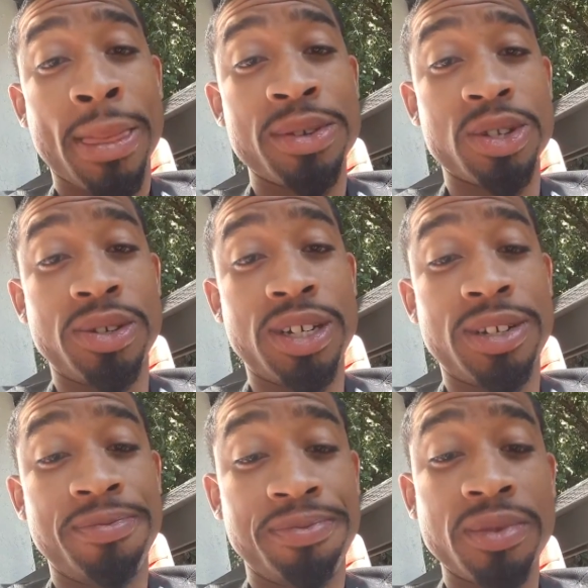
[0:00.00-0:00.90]
So
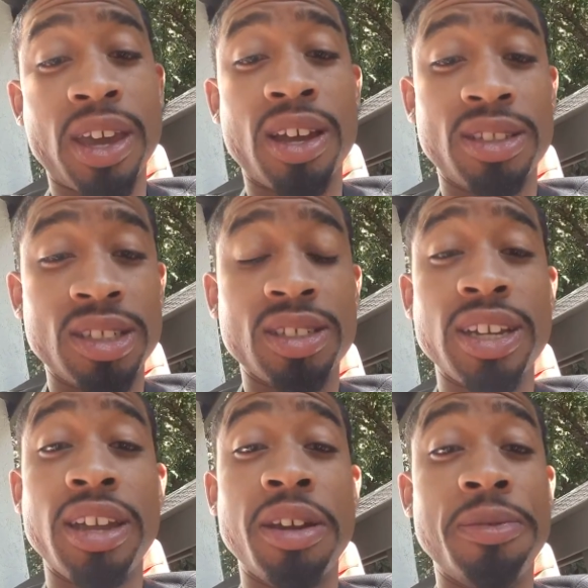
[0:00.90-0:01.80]
yeah, let's
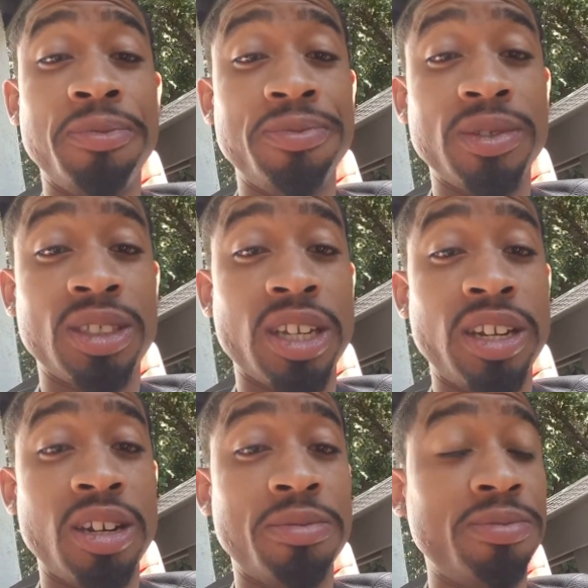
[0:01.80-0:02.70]
look at him. Let's get
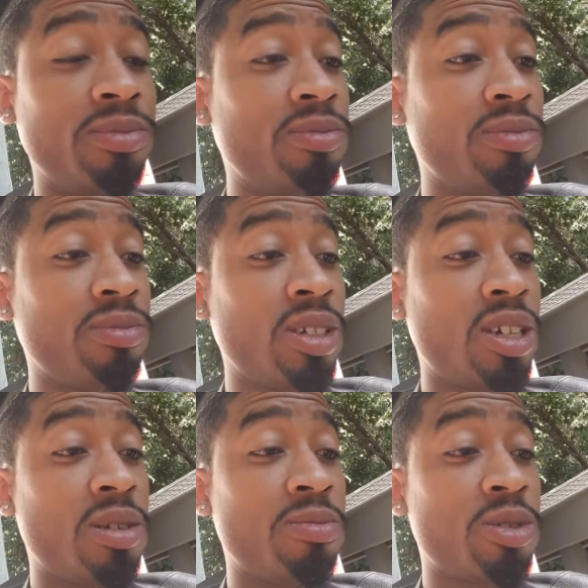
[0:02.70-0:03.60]
him
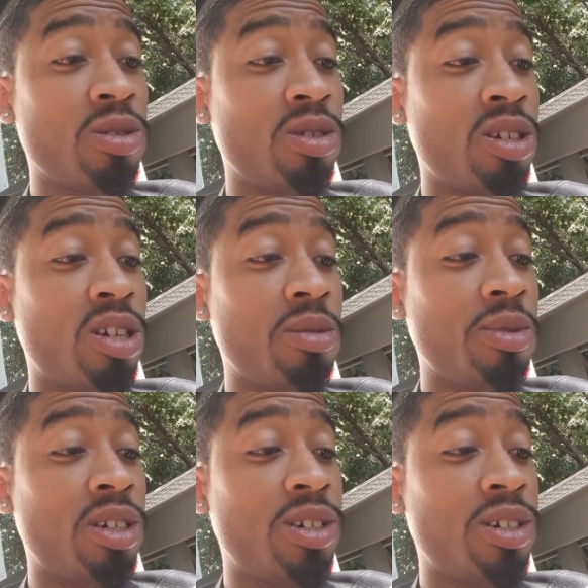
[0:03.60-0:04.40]
suited up.